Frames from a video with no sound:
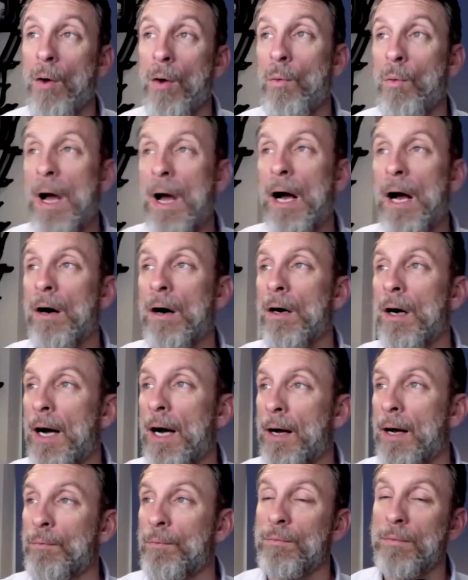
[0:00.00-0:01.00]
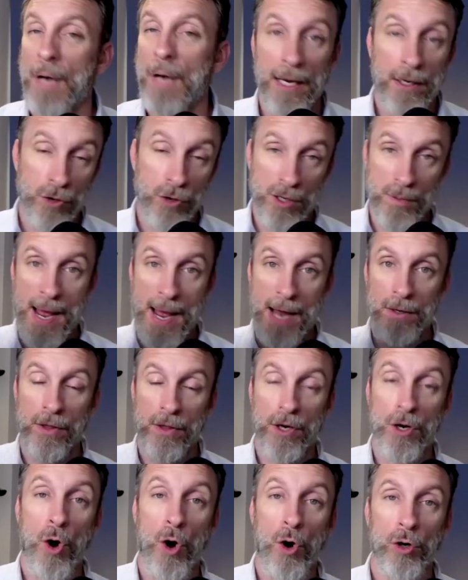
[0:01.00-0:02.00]
well, uh, I talked about The
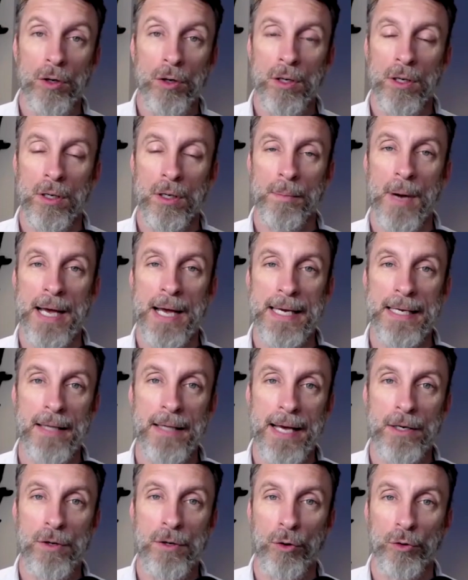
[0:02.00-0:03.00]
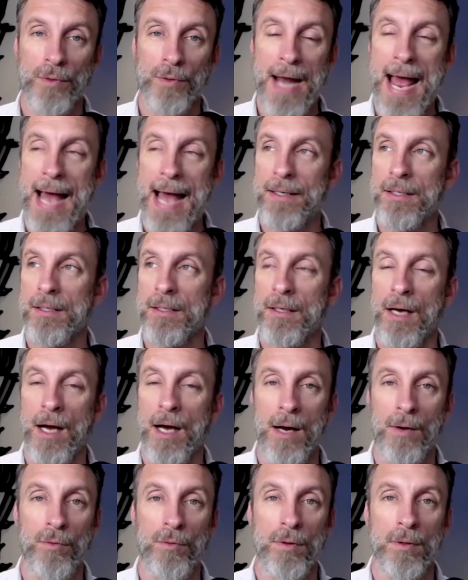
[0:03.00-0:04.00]
Goal by Eli Goldratt.
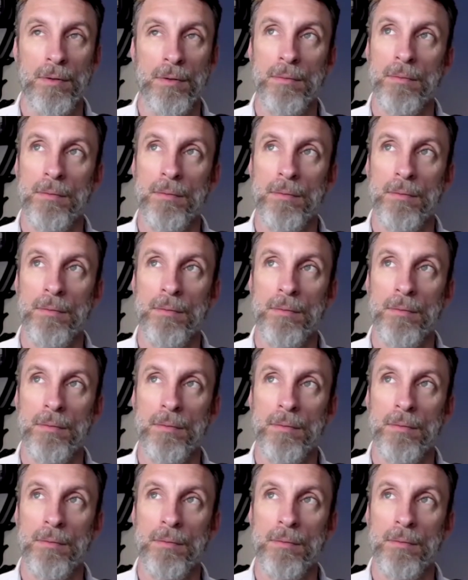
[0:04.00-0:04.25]
Uh, I'm